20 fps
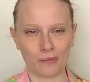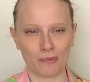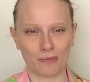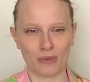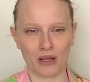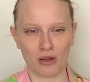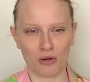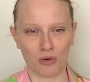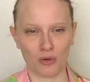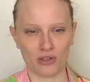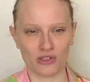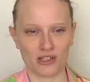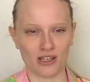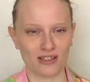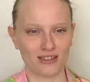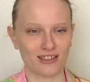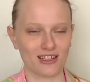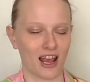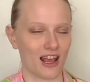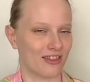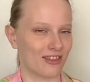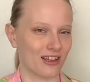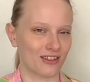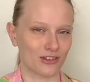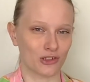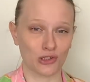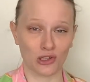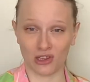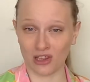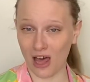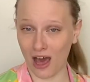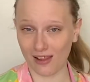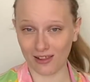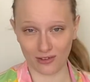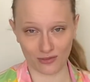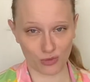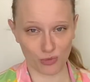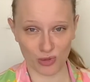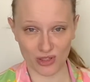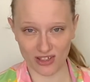about corsets. I think there's a lot left
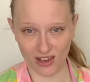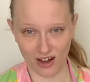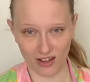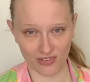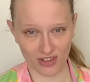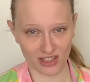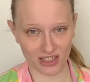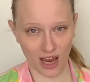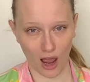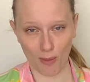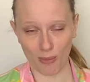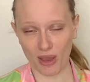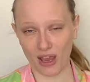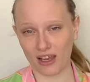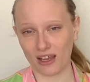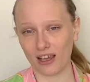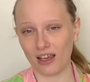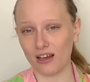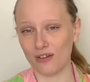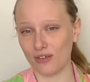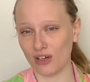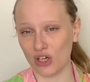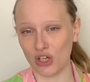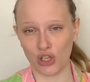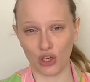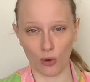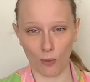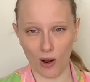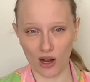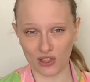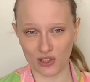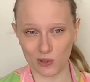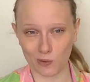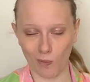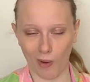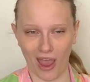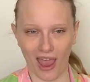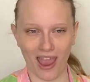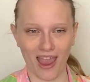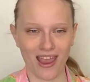to be said on that topic in a very nuanced
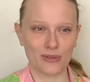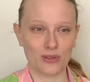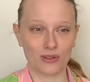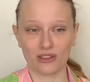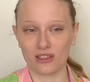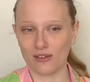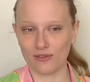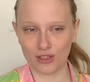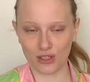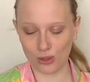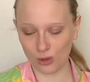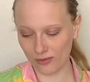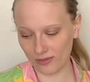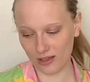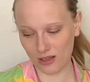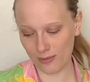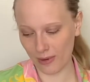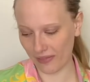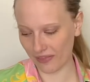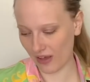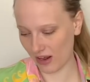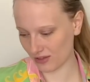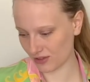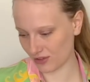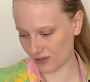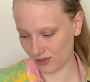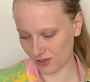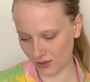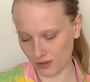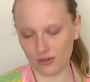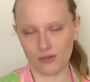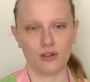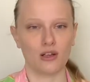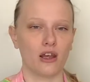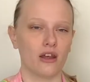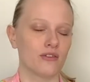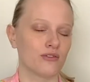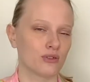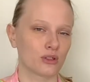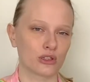way, so I'd love to do a video about that soon.
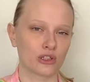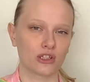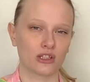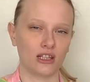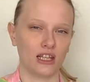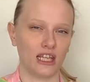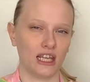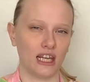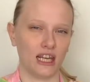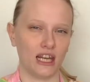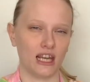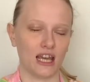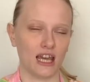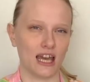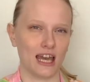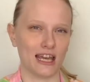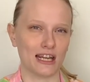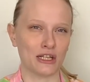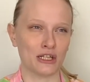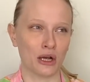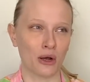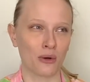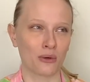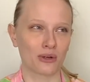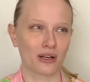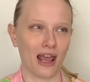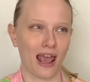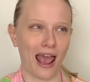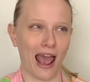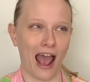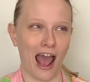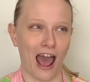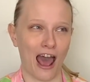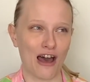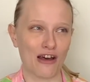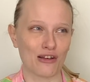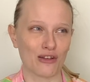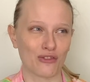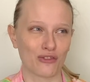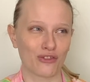Unfortunately, I don't
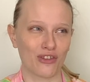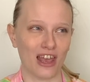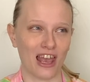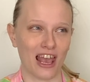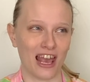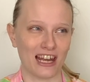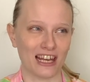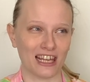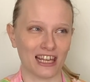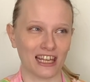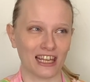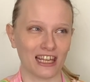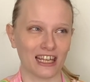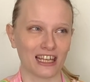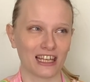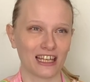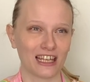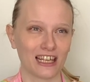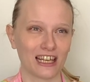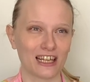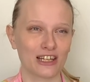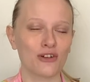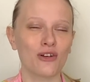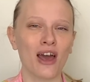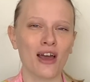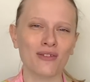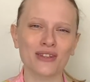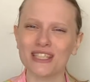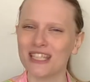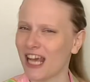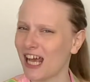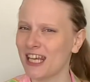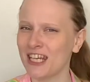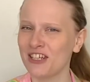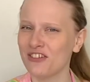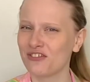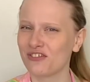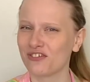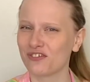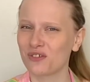have any I don't have a ton
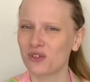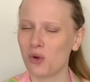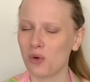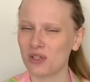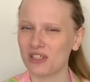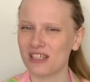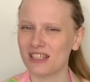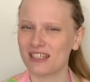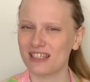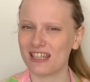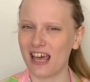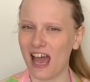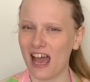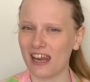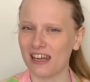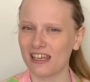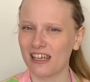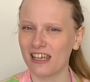of corsets that